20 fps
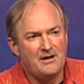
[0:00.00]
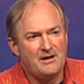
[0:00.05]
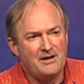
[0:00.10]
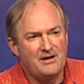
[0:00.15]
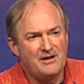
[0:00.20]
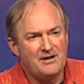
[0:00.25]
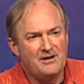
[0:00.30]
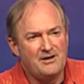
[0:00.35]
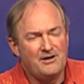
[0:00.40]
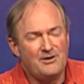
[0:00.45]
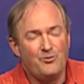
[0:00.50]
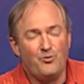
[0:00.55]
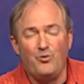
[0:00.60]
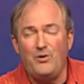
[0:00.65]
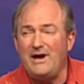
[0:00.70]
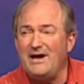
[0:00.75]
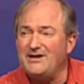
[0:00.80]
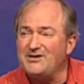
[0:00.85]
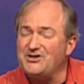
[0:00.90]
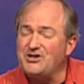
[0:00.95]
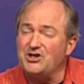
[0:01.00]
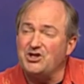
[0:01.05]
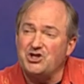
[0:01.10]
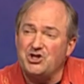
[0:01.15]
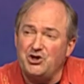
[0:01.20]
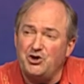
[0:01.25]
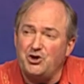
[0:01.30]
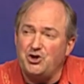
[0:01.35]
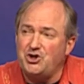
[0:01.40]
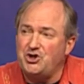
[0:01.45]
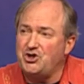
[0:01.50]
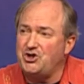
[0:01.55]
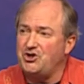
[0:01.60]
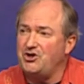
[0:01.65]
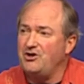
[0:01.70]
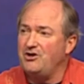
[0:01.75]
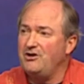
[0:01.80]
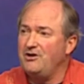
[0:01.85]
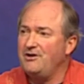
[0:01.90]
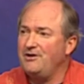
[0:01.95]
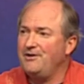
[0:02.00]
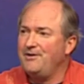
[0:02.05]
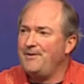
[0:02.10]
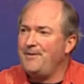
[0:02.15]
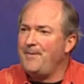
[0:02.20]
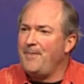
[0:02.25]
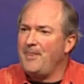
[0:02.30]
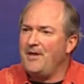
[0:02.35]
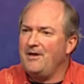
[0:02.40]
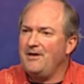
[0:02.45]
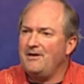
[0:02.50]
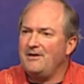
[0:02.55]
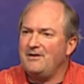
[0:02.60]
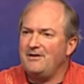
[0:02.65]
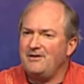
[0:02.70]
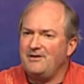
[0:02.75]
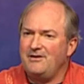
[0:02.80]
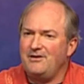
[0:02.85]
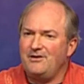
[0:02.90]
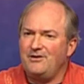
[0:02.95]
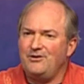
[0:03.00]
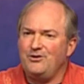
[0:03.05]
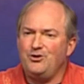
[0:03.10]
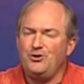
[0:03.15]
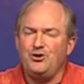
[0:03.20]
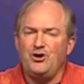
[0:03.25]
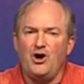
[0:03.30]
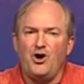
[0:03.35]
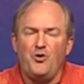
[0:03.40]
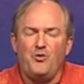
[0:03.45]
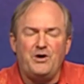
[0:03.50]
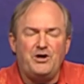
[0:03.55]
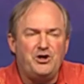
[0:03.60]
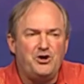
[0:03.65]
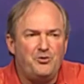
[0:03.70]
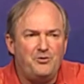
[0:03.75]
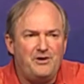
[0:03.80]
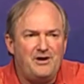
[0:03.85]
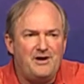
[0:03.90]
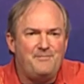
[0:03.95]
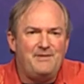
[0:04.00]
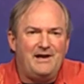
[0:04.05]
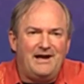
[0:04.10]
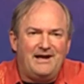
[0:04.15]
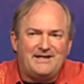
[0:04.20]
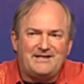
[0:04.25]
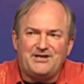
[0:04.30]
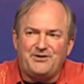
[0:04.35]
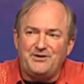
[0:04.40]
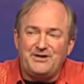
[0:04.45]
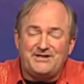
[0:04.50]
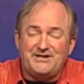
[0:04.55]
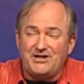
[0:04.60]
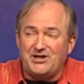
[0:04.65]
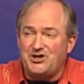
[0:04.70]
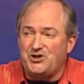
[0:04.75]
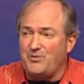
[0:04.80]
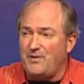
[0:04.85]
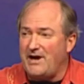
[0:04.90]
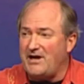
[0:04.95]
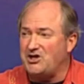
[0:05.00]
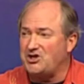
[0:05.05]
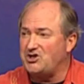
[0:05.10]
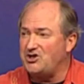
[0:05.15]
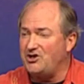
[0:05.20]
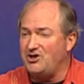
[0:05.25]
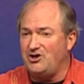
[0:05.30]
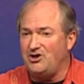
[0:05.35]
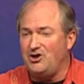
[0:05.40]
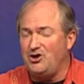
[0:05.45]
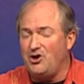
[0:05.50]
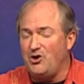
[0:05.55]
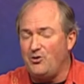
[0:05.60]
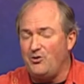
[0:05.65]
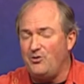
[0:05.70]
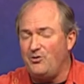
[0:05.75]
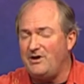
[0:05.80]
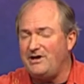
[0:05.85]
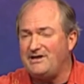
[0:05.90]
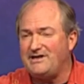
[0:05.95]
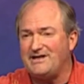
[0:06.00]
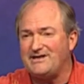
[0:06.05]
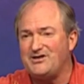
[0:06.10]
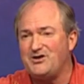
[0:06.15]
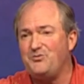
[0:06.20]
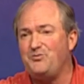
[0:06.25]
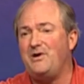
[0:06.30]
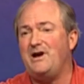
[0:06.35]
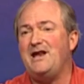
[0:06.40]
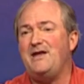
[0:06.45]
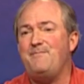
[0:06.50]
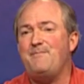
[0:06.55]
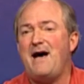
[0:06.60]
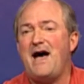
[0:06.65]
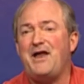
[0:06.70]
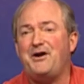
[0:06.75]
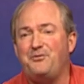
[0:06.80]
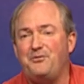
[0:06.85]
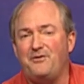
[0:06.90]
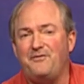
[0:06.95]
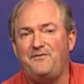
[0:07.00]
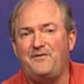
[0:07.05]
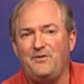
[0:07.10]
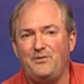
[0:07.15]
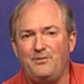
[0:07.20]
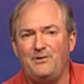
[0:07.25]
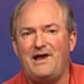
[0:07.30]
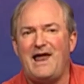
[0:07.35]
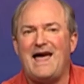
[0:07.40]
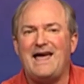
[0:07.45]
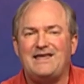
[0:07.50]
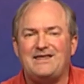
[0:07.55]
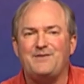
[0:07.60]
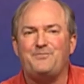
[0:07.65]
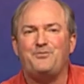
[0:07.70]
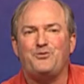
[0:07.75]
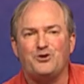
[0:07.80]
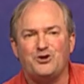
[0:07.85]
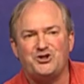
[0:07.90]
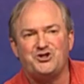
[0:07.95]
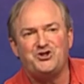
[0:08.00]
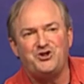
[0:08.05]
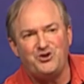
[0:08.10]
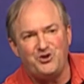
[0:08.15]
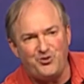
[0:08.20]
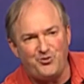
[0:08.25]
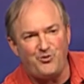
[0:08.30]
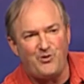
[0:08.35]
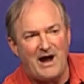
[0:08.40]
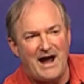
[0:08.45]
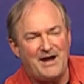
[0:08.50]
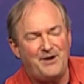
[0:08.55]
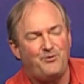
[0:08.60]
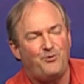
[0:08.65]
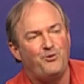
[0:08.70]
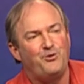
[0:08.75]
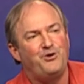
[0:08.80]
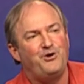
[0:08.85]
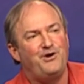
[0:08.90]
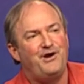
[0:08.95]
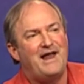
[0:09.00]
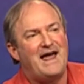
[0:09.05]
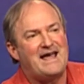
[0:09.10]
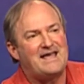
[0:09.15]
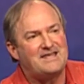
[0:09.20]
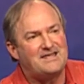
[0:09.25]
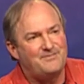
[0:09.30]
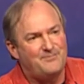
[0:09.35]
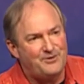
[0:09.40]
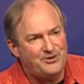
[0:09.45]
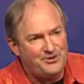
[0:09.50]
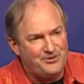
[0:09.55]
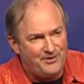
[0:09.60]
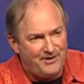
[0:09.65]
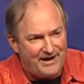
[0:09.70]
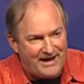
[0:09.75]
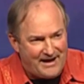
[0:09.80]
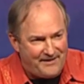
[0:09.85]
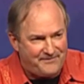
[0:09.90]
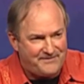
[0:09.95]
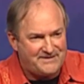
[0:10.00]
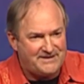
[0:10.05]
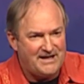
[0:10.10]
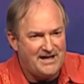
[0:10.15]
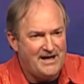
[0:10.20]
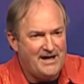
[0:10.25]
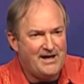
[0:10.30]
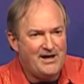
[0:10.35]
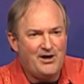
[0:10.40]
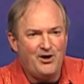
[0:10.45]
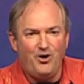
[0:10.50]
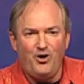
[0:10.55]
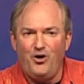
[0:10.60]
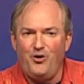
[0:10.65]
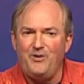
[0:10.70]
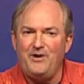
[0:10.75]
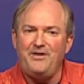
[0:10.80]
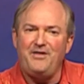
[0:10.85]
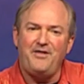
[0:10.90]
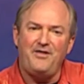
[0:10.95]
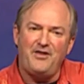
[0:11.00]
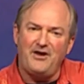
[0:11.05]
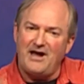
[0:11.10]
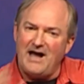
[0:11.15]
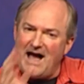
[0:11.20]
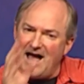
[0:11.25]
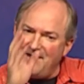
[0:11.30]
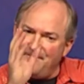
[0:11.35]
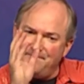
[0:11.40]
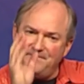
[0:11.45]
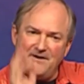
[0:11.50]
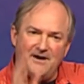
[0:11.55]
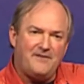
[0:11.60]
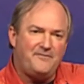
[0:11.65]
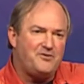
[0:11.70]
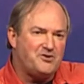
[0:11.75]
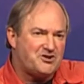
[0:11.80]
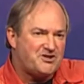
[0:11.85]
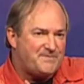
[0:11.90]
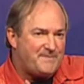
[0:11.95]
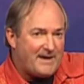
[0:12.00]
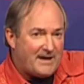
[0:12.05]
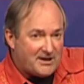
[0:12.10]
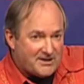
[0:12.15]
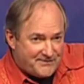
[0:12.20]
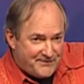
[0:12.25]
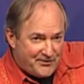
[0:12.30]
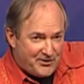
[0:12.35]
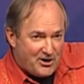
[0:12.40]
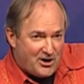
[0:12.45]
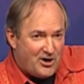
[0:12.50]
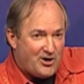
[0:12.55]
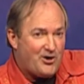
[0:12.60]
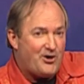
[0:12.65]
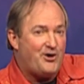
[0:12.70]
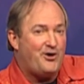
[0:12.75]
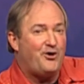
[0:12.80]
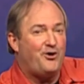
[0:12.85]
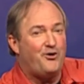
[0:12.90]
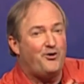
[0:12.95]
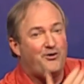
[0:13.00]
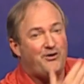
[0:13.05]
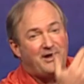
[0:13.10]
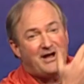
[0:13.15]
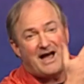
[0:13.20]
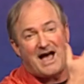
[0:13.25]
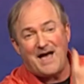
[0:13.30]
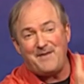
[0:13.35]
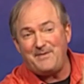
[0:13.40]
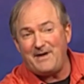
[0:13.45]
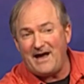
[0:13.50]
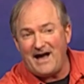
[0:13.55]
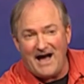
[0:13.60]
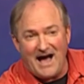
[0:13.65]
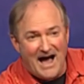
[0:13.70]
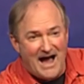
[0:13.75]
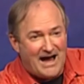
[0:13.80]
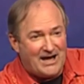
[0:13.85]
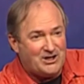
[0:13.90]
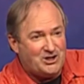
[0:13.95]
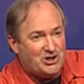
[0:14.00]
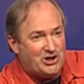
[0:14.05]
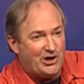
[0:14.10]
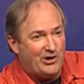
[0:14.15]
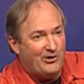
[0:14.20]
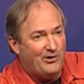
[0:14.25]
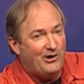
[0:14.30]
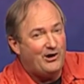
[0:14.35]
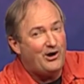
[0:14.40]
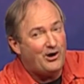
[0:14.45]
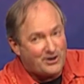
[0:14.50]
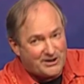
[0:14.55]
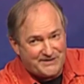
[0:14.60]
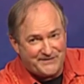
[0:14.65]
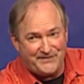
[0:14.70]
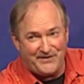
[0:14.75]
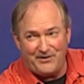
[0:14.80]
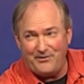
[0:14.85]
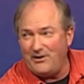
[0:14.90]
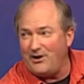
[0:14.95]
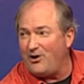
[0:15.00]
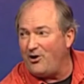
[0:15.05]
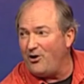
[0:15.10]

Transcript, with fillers: We as the church, you know, when you're in a military situation, you know, it doesn't really matter if you like the person on your right or you like them on your left or whether the guy in front of you smells very good or the guy behind you looks very good.